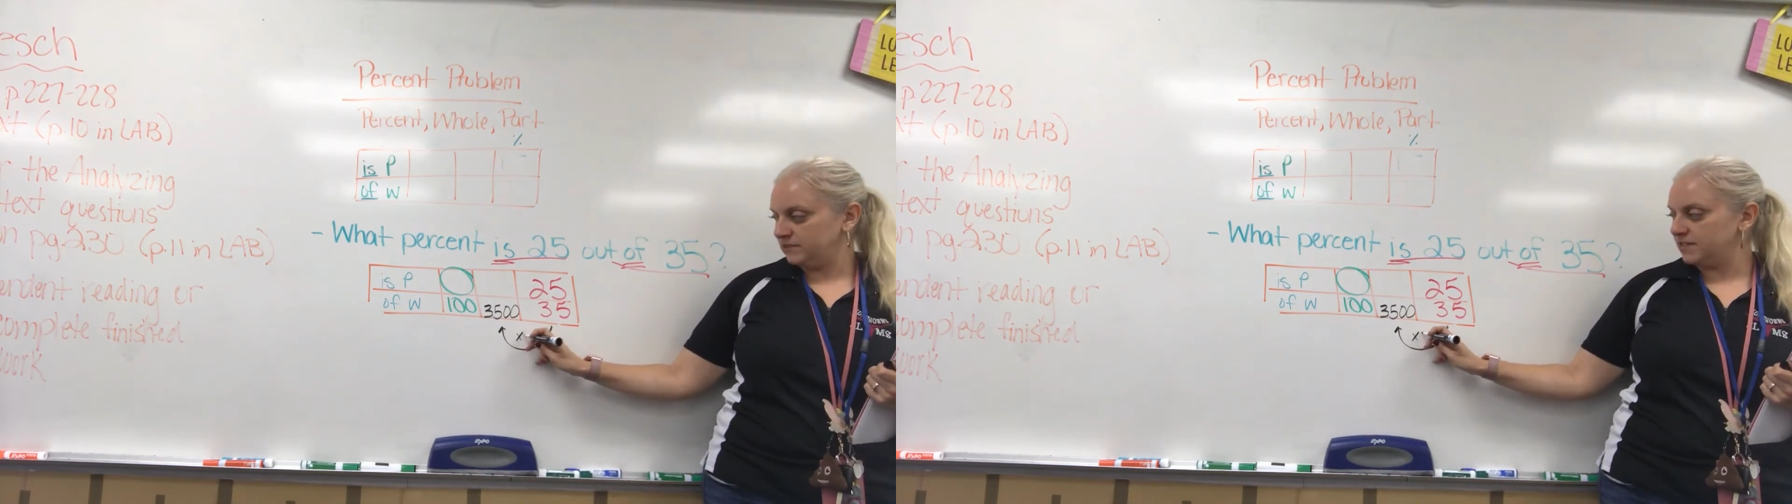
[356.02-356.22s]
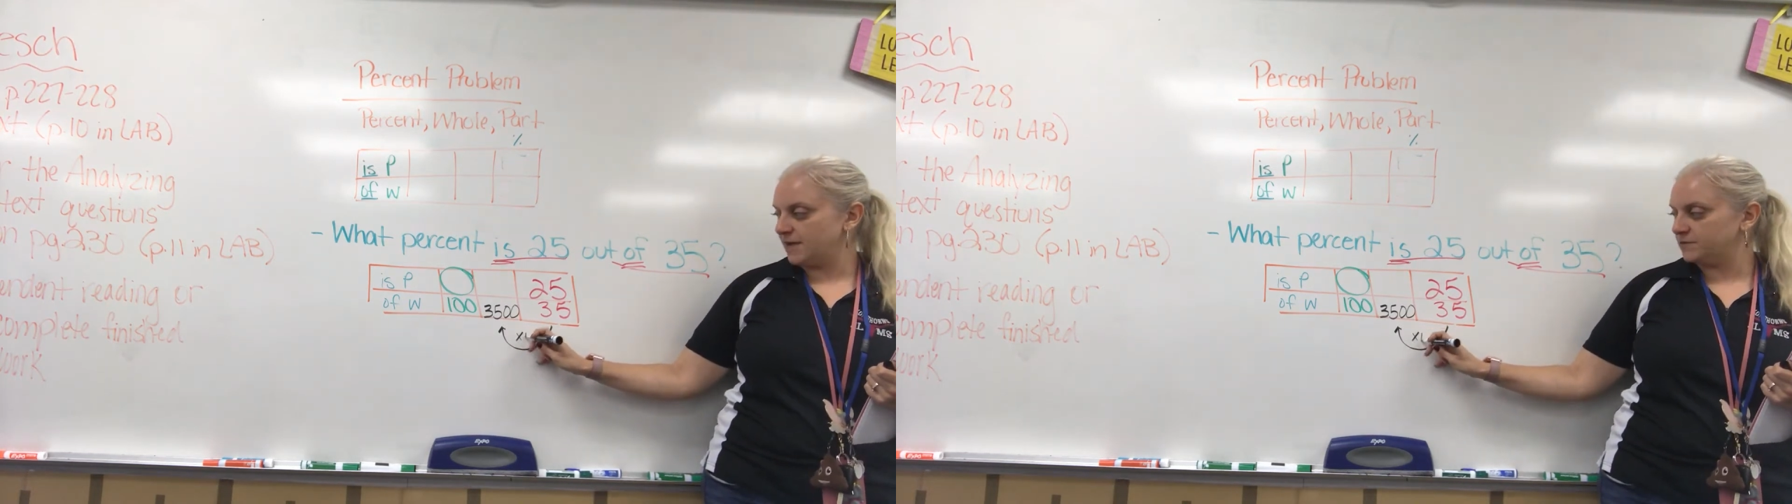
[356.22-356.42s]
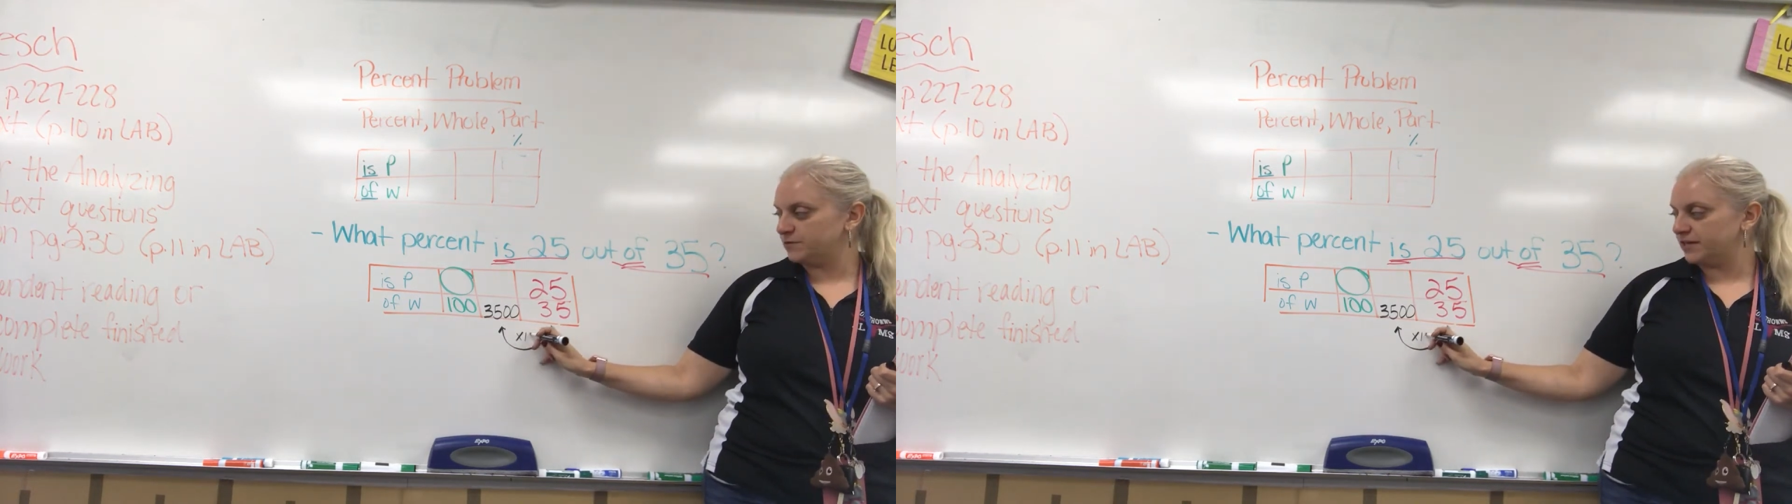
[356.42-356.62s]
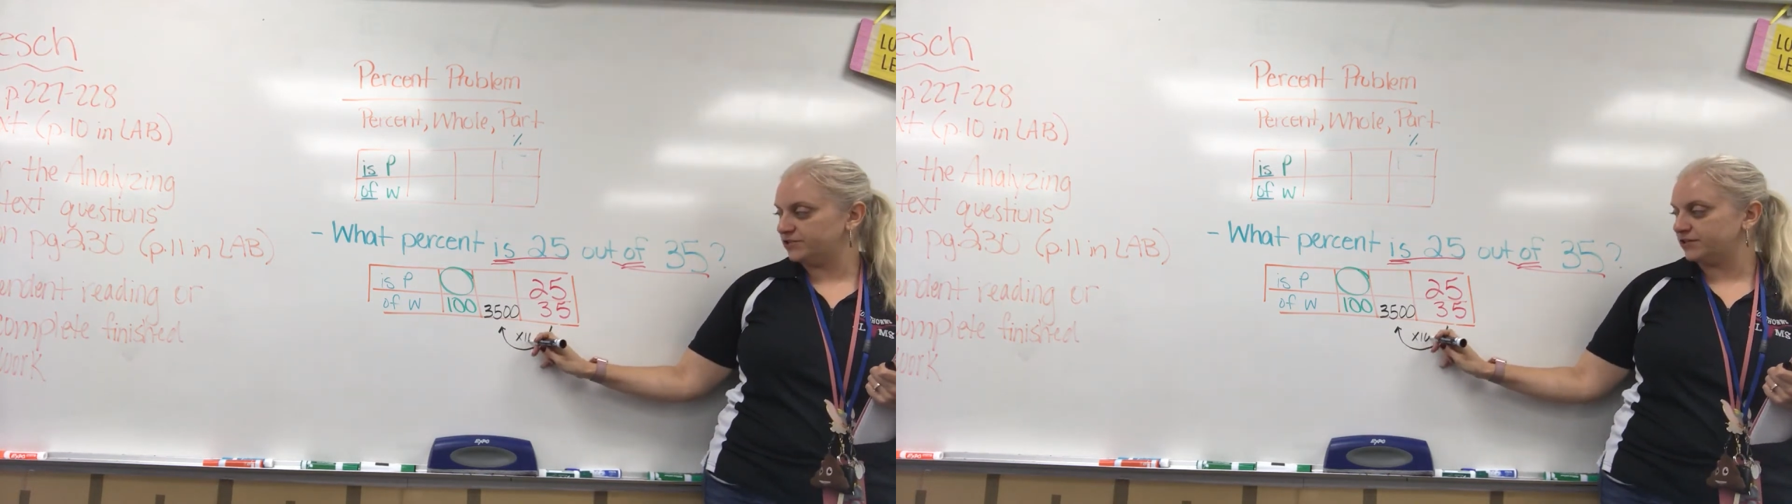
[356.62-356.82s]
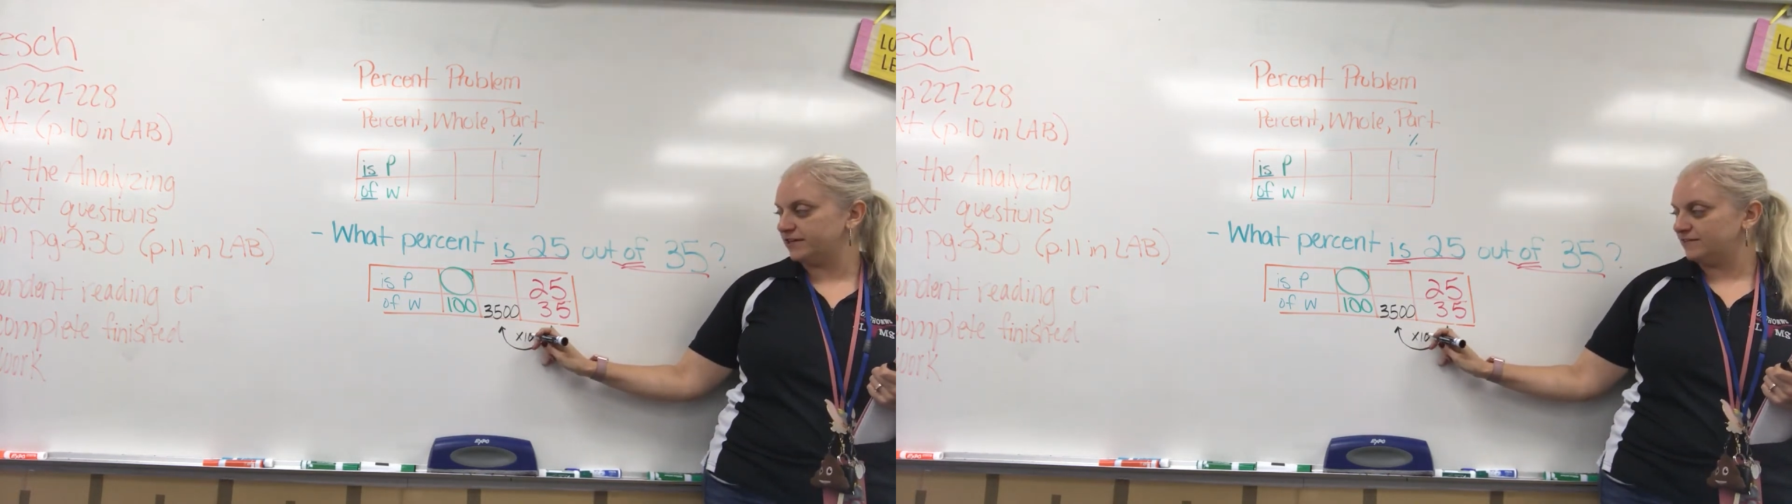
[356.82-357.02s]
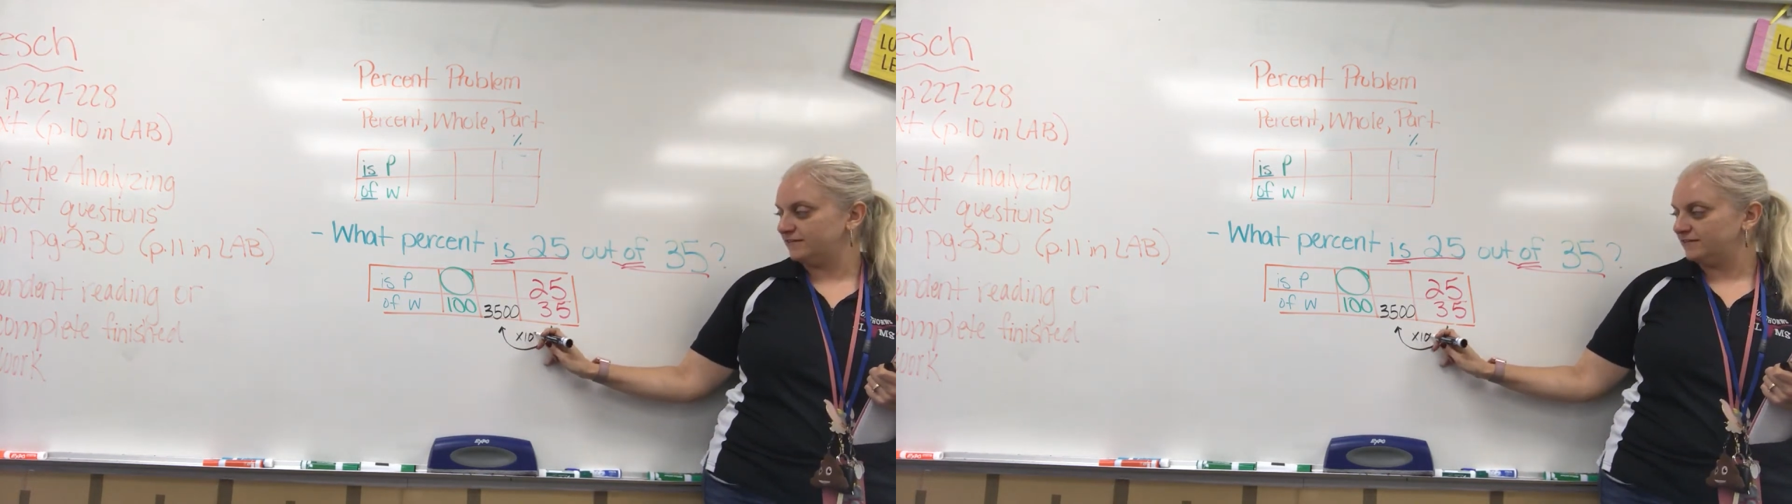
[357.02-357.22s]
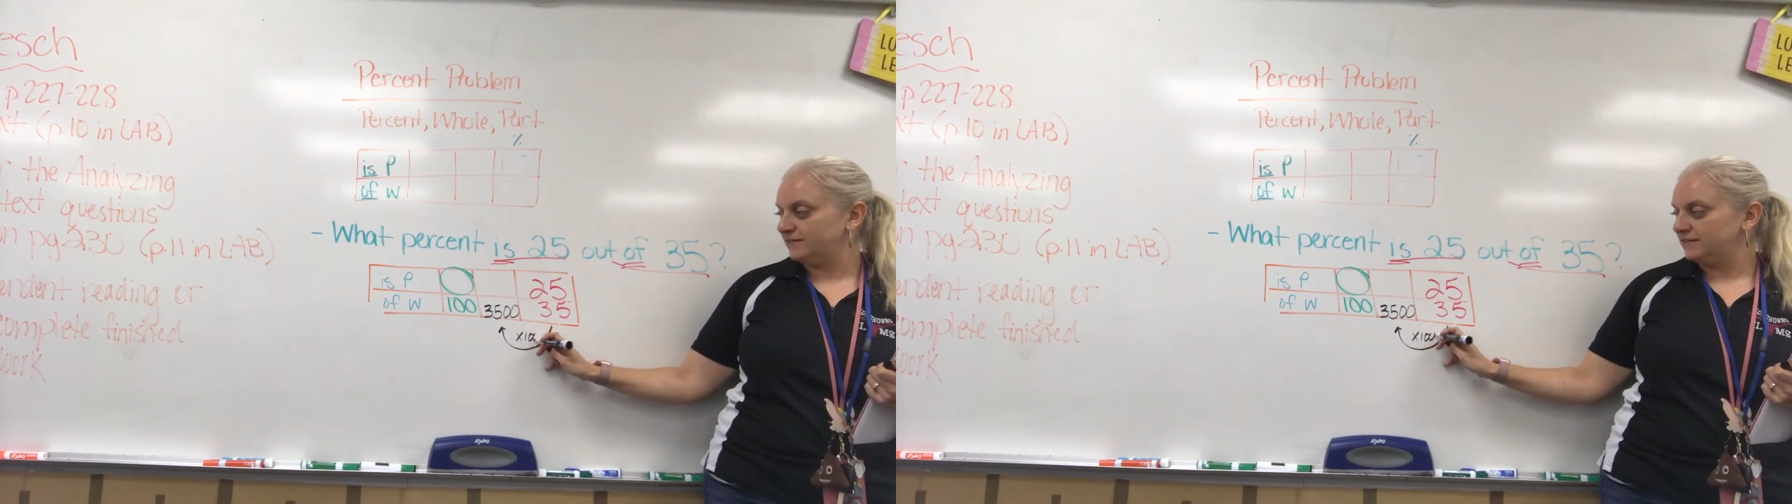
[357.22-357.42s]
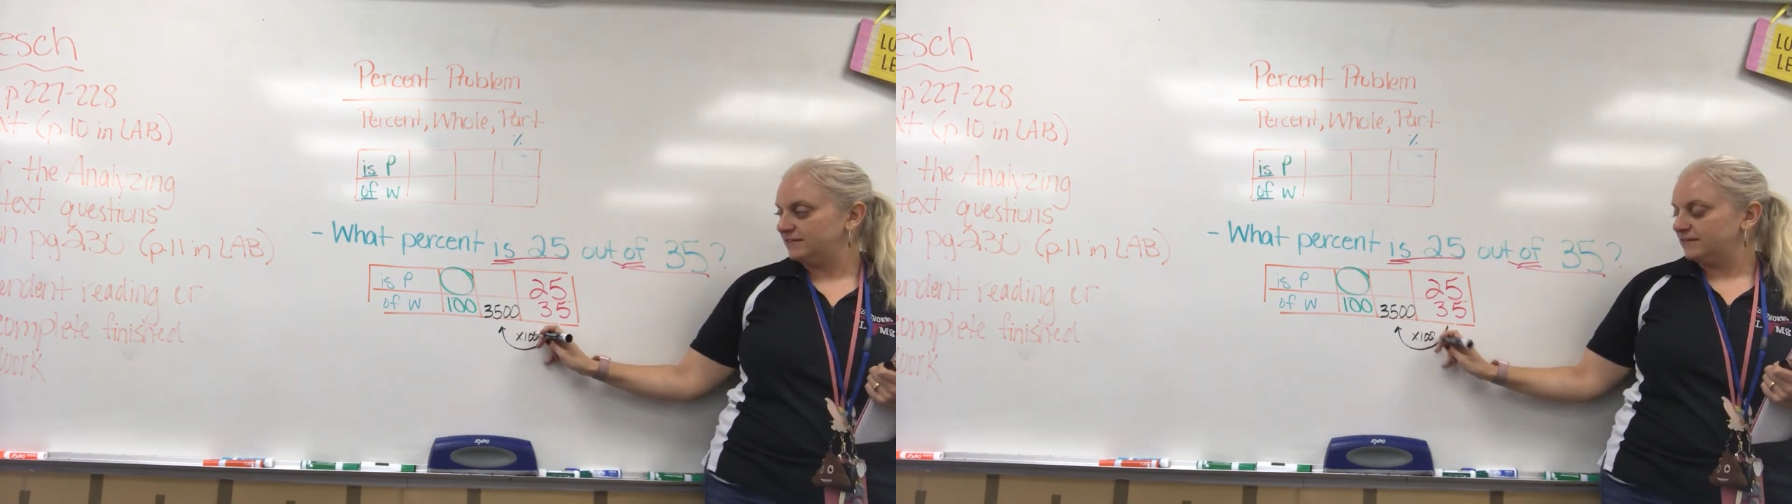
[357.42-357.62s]
Times 100.
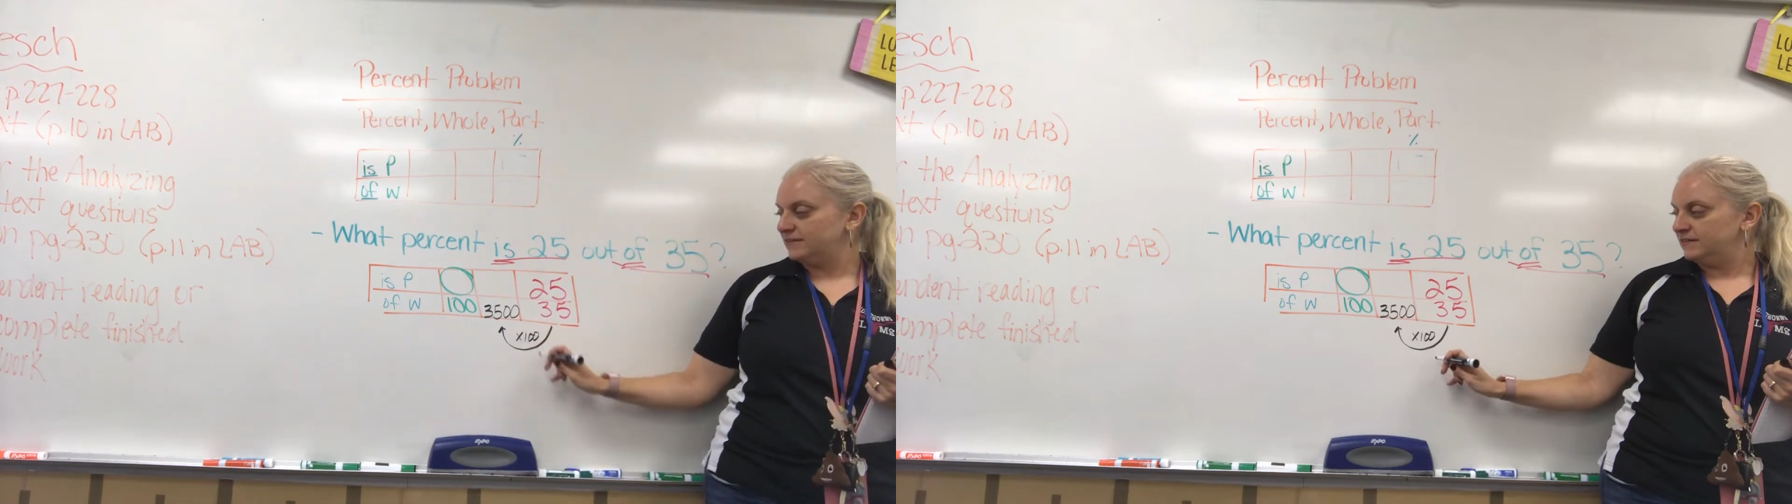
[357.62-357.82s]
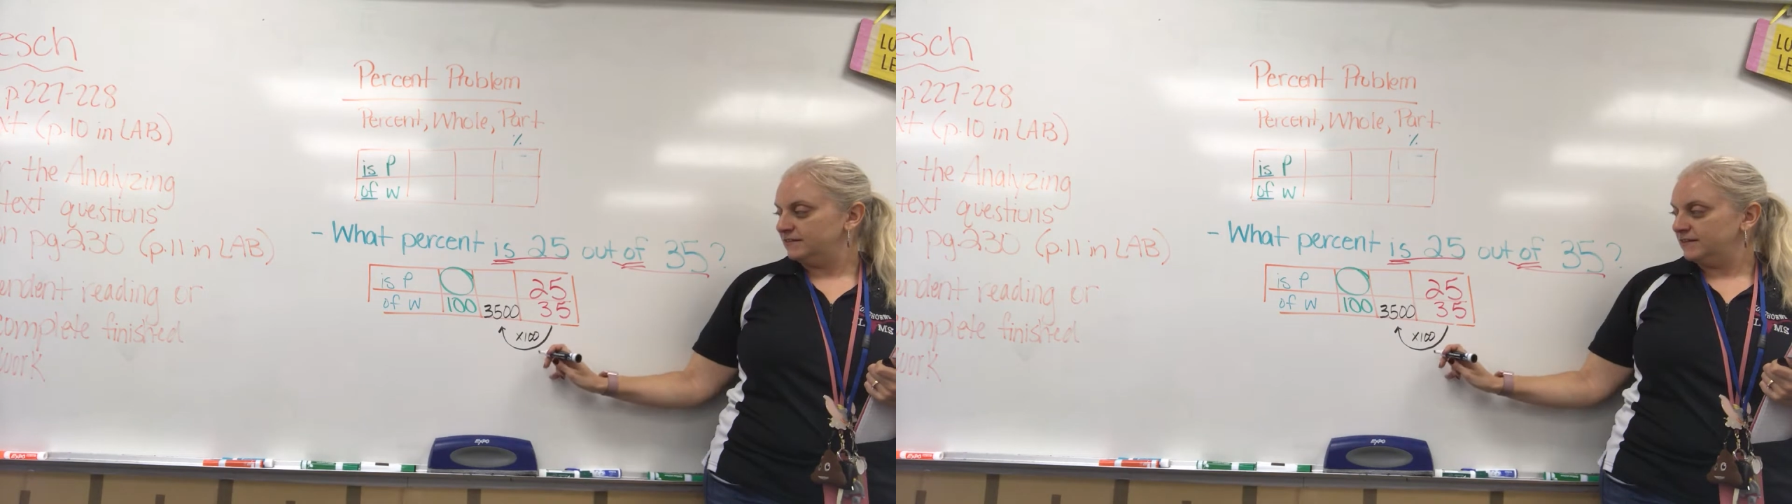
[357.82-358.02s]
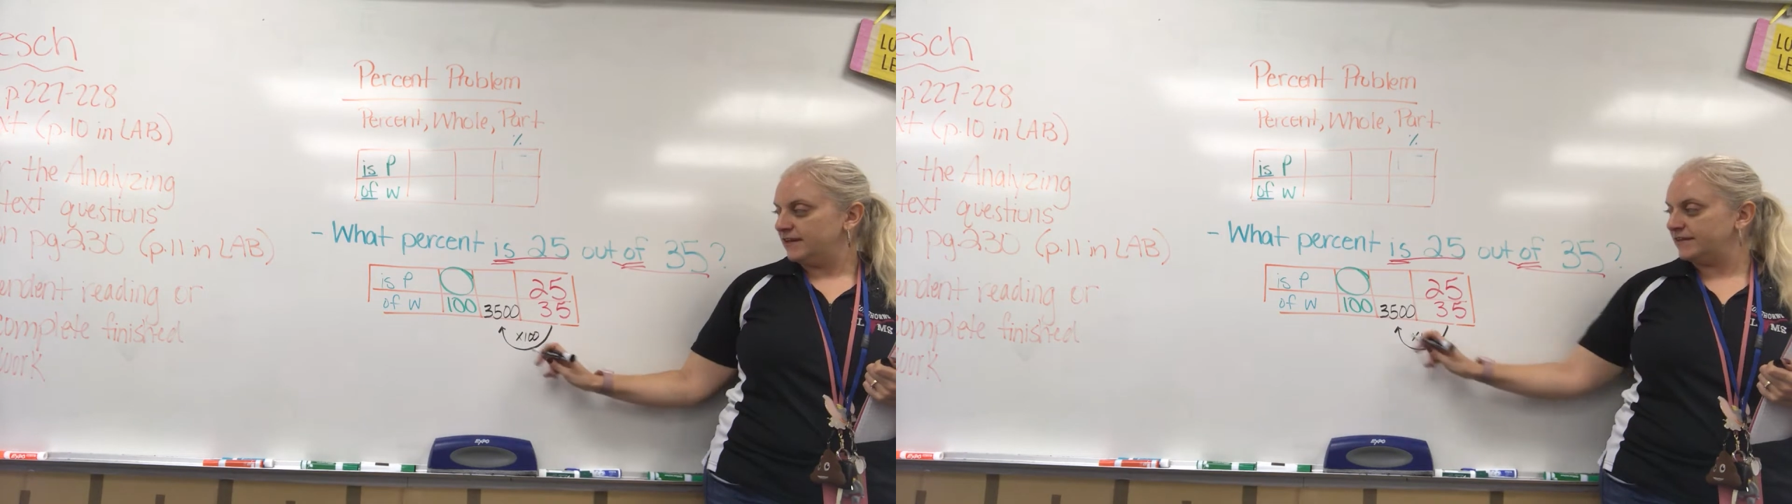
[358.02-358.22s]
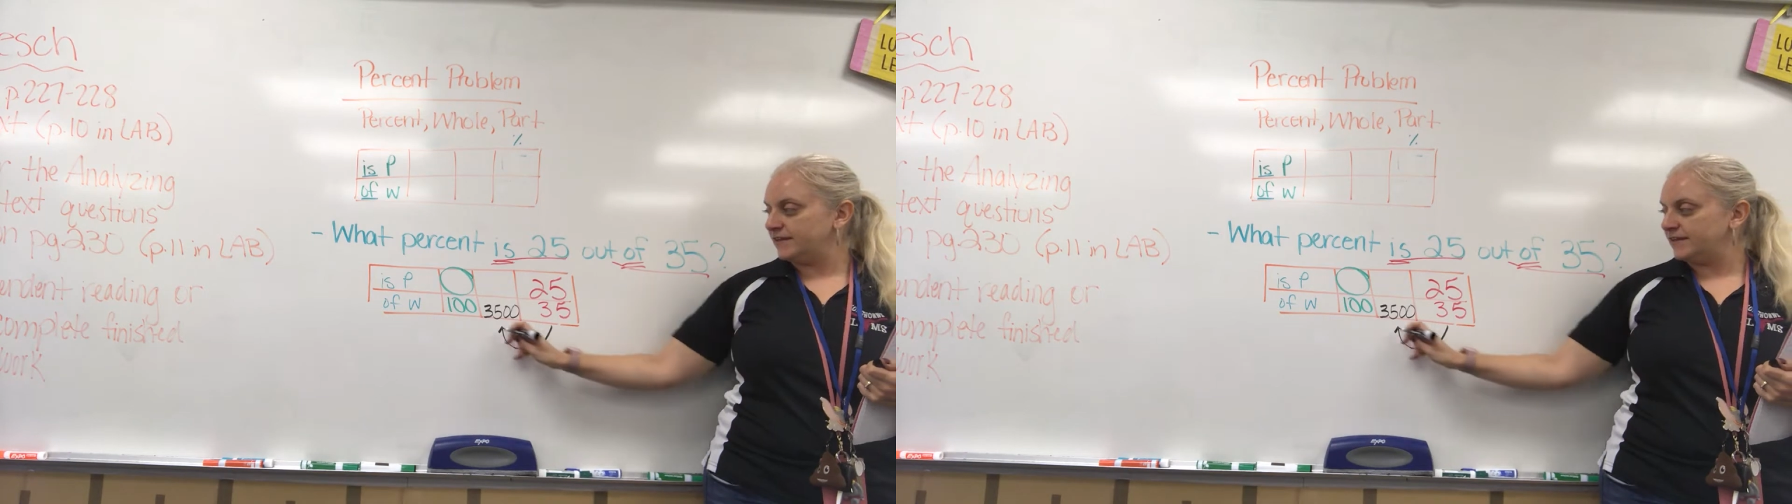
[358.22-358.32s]
And